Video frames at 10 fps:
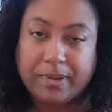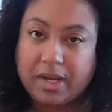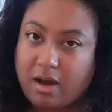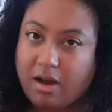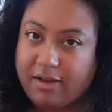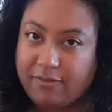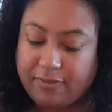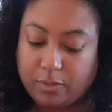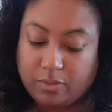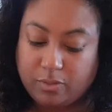bit. I
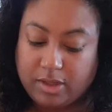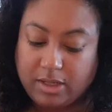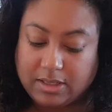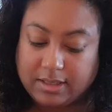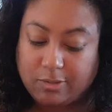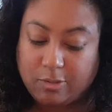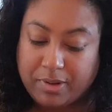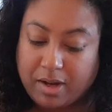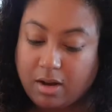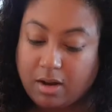feel it's a little
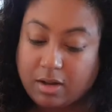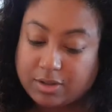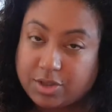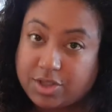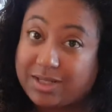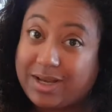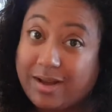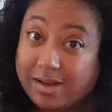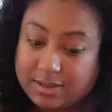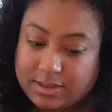bit harder to
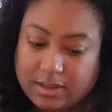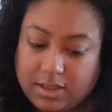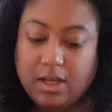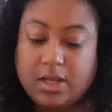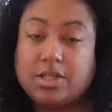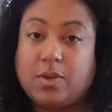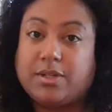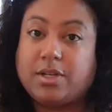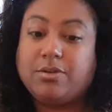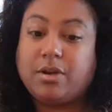cut. So I
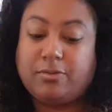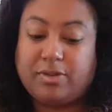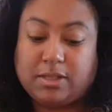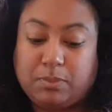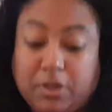don't know if that's